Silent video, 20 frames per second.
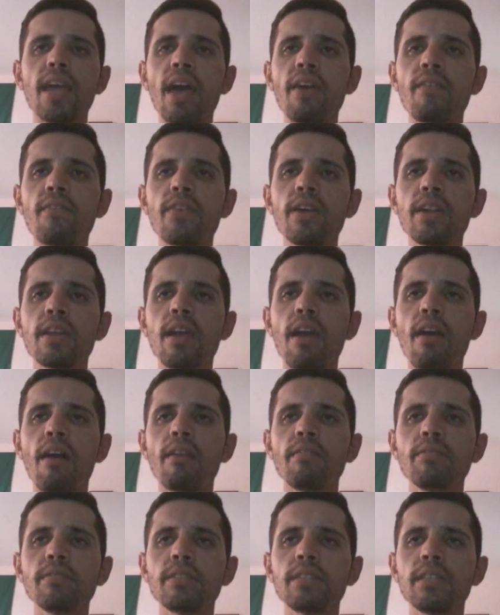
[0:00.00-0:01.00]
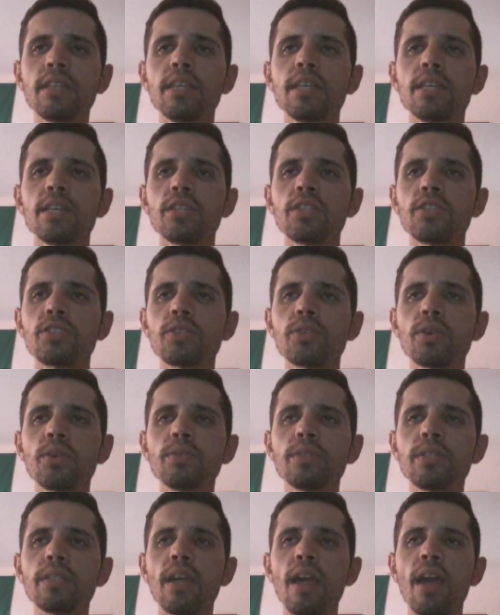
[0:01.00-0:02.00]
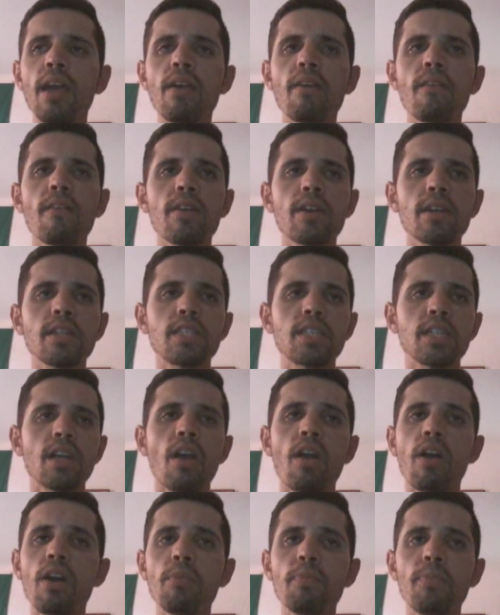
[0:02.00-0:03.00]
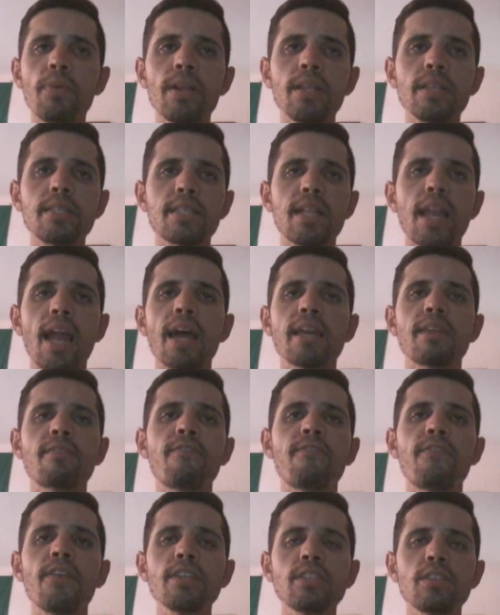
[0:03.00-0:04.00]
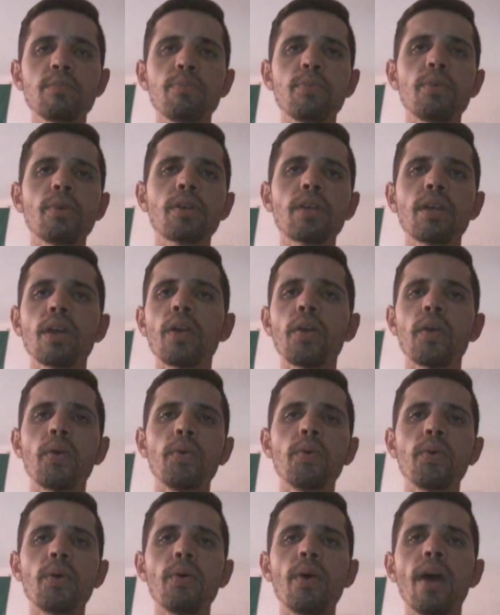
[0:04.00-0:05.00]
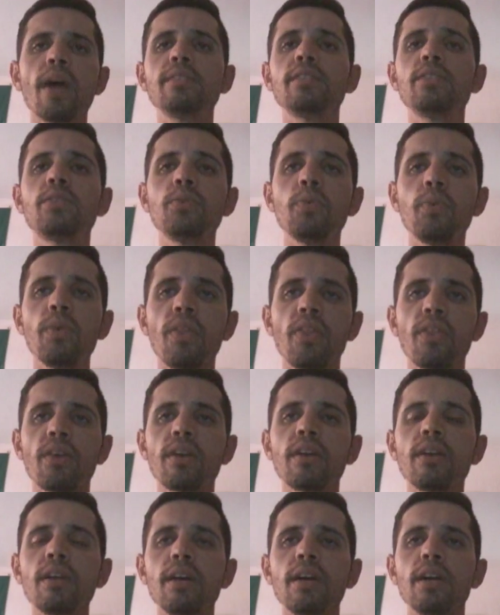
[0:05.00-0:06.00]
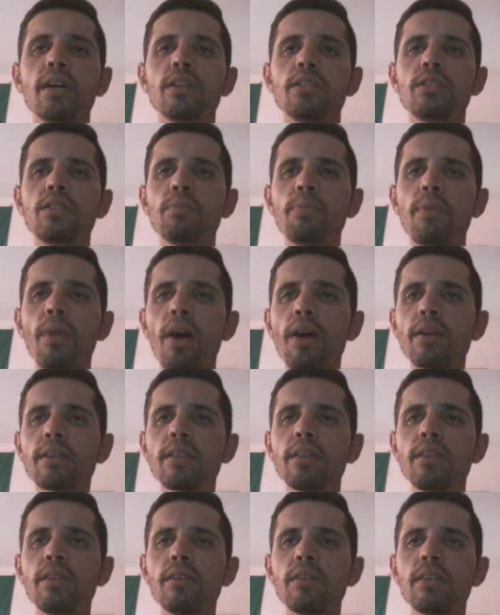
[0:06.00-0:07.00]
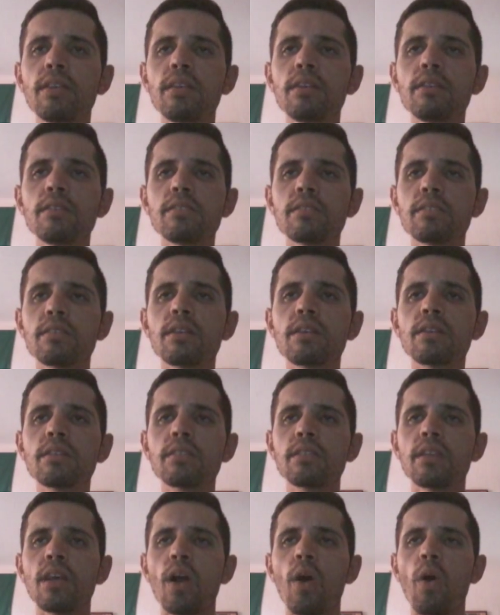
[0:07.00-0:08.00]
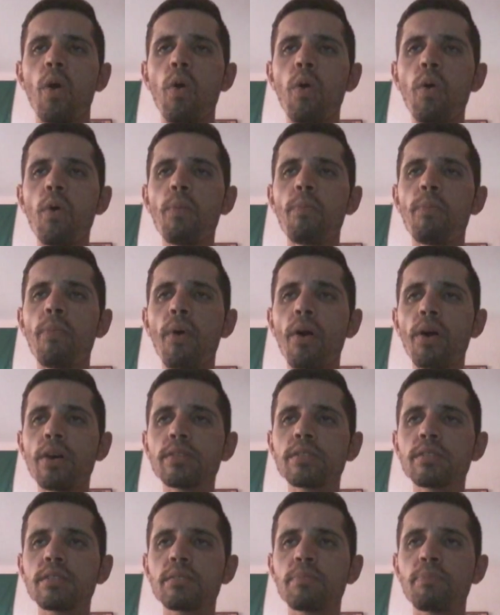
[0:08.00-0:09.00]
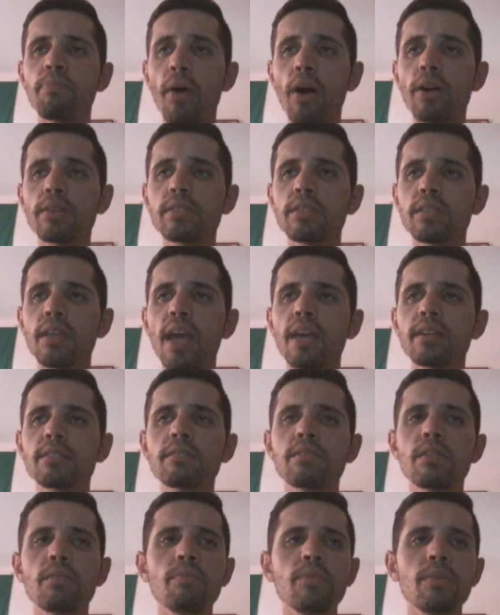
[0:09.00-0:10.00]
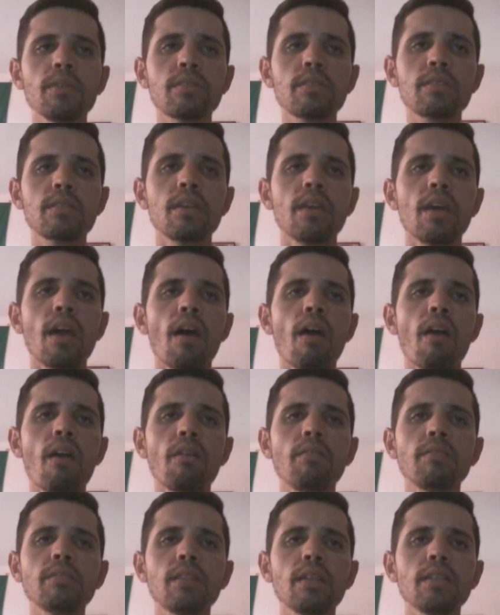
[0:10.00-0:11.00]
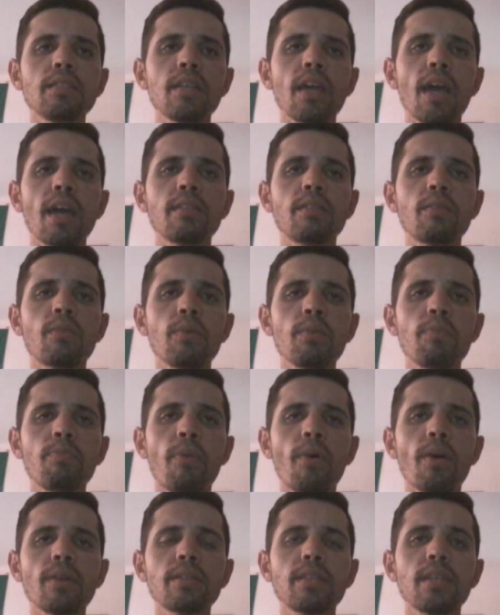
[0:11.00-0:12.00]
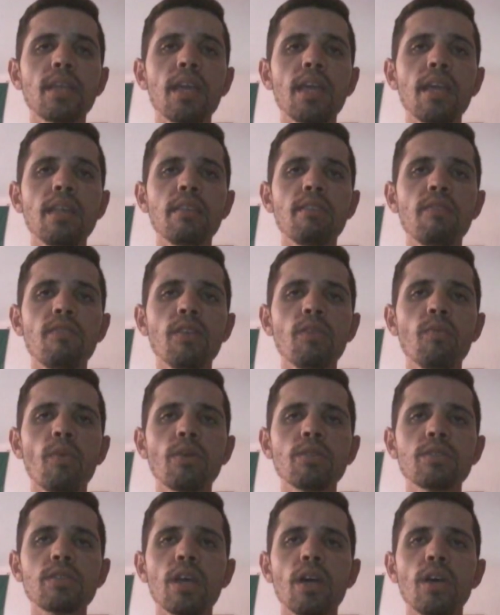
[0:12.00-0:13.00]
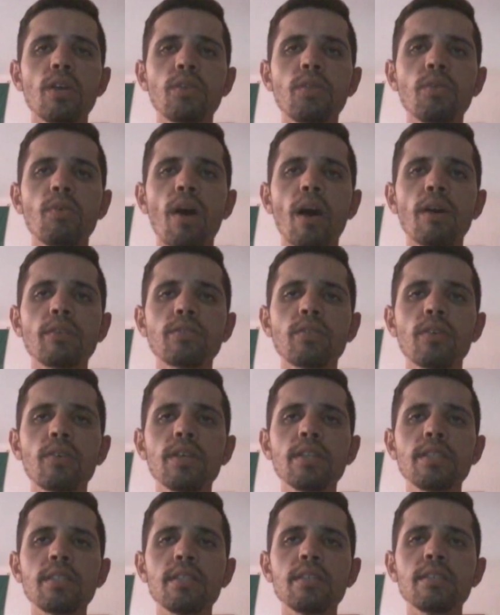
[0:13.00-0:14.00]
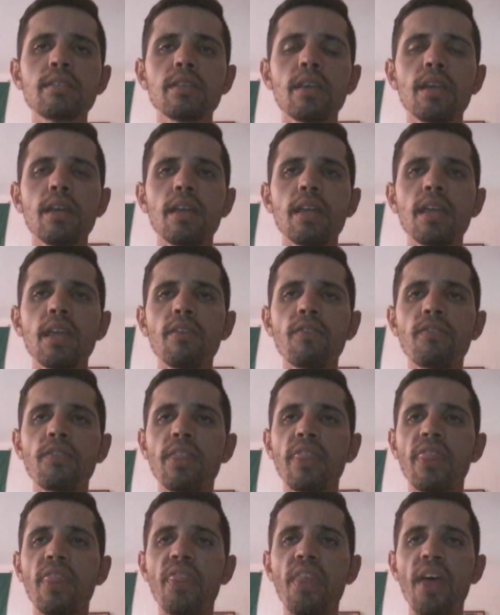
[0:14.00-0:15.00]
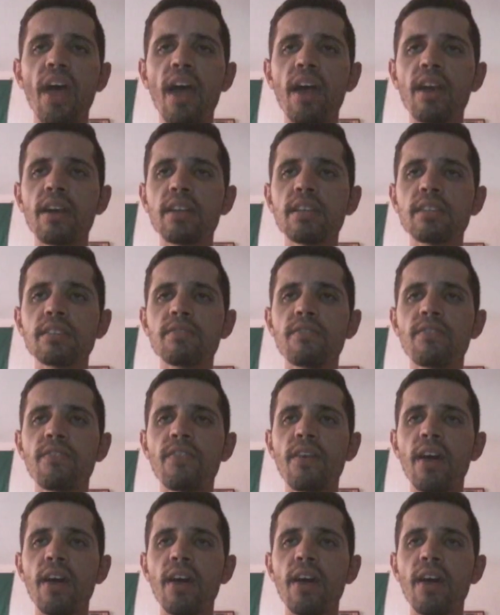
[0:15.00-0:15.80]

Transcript: every country should encourage companies like Facebook, Google, and Twitter to block users who post extremist content and report individuals to authorities if there is